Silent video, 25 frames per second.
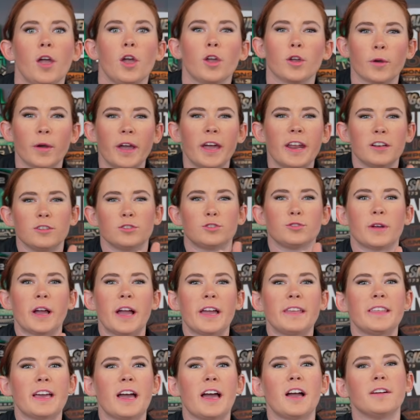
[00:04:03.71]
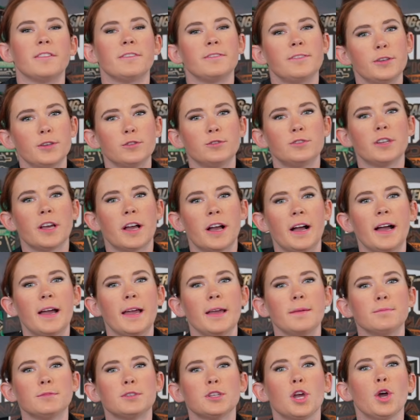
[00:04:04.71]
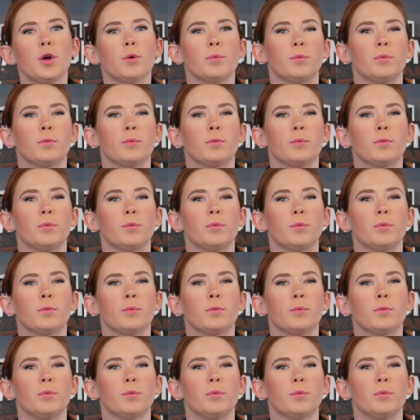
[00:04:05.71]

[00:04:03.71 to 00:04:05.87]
Go ahead and try that a few times